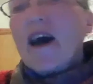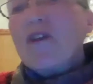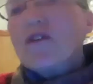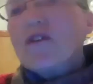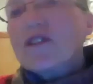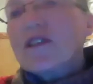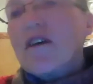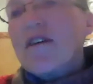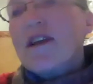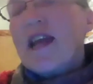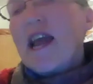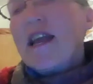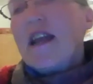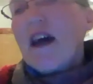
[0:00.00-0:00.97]
and also
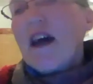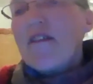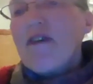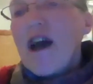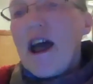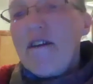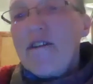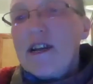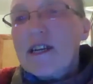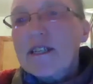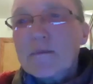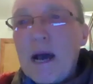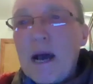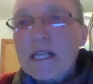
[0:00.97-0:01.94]
in, in other
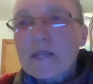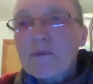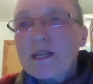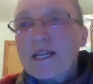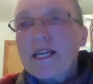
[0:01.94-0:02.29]
areas perhaps we